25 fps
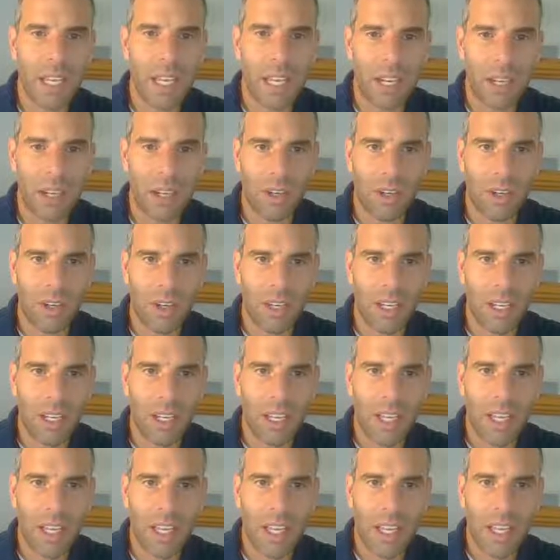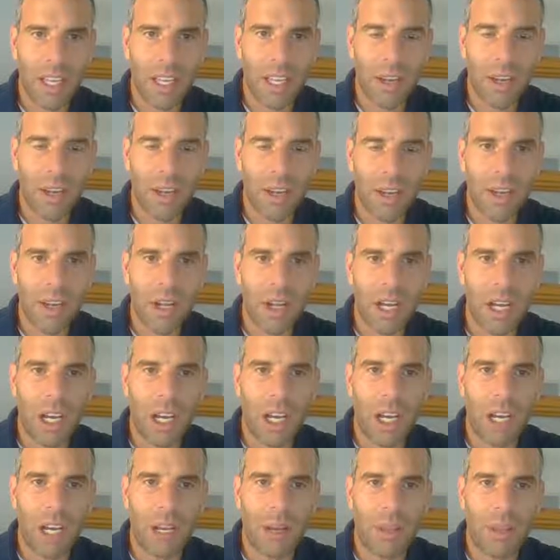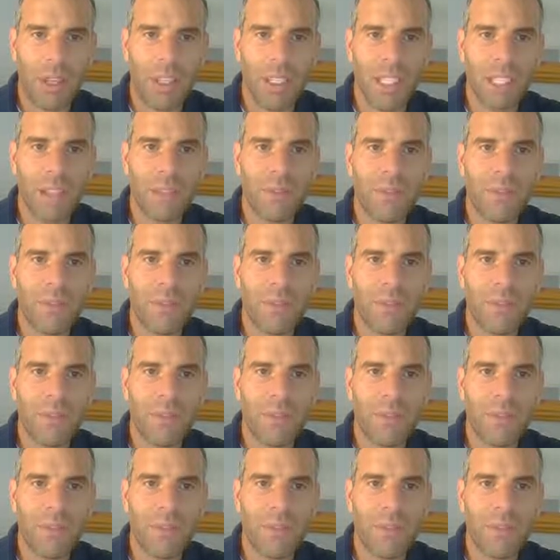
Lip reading: category. The